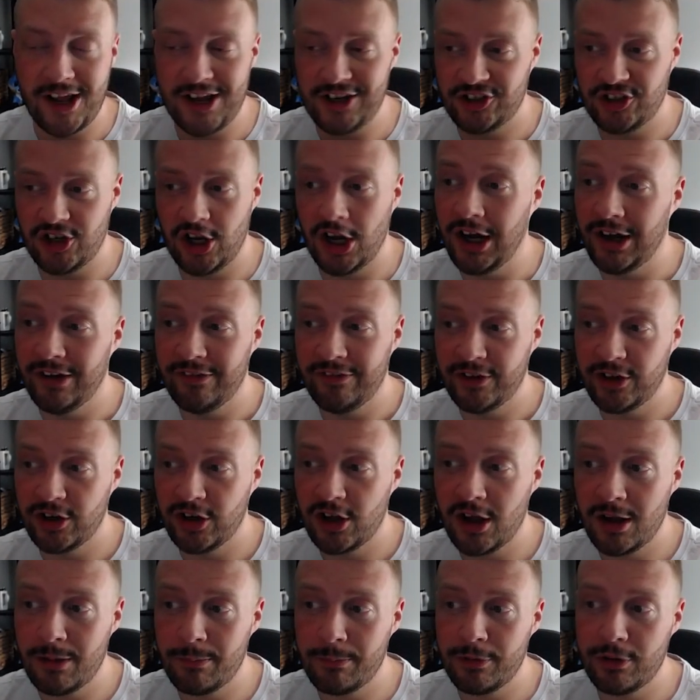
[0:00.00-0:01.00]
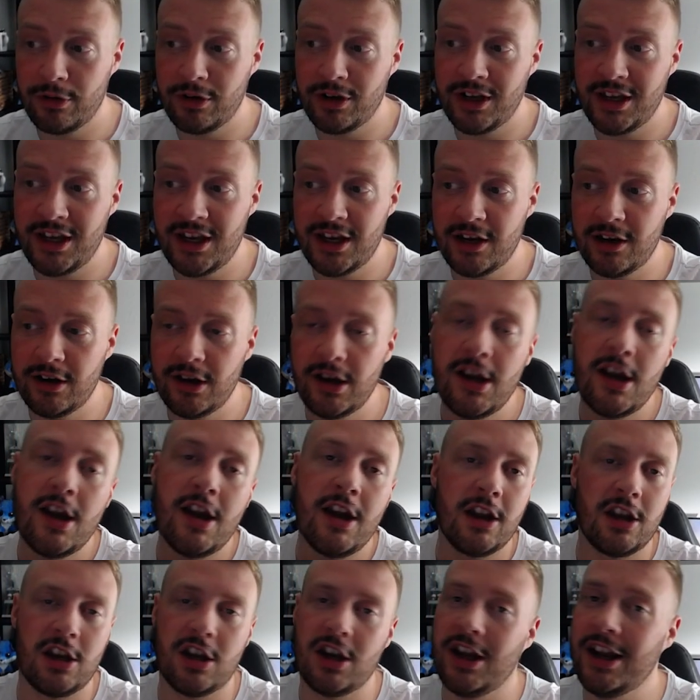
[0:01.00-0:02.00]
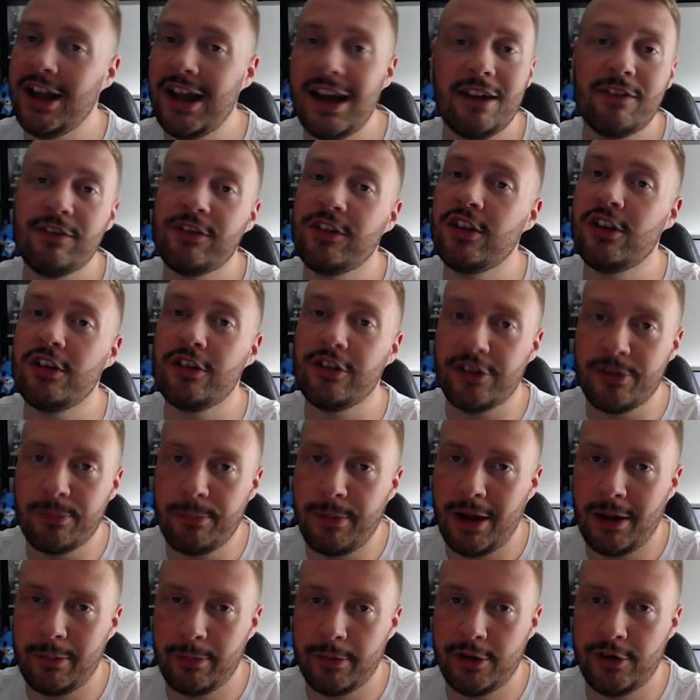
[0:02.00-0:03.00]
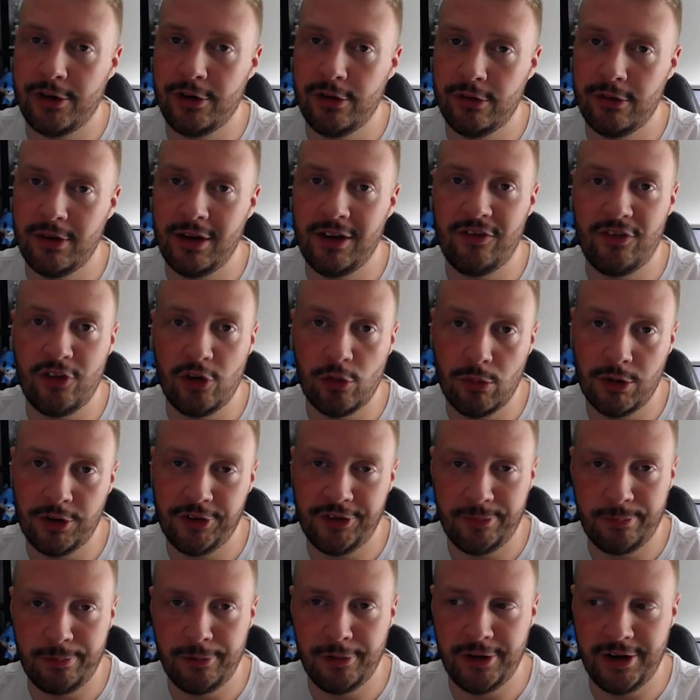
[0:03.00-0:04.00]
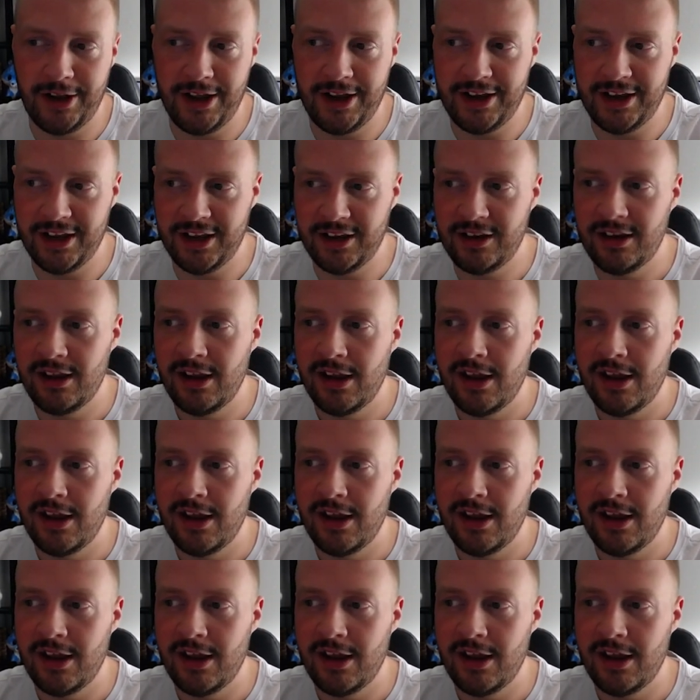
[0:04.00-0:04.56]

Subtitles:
/ oven combo in here. You're gonna have to use the barbecue if you want to put that in.